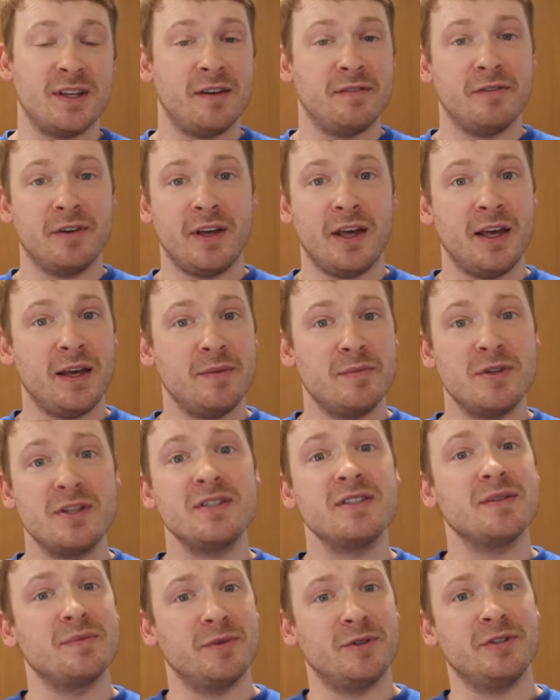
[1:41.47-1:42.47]
every game
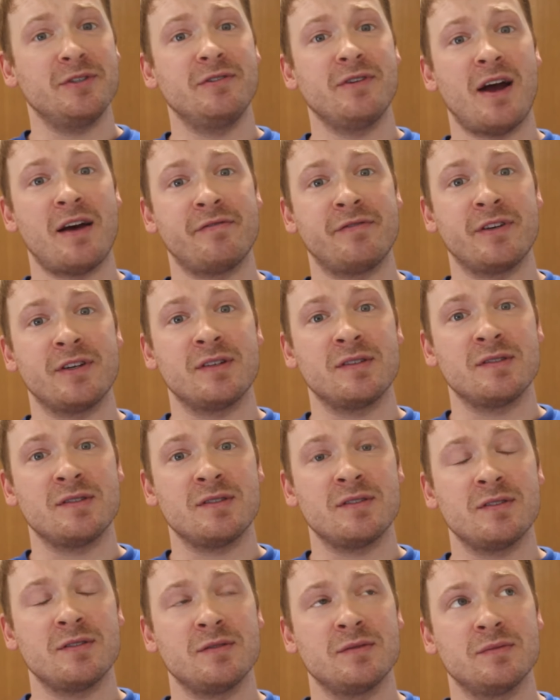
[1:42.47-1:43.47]
needs some good graphics.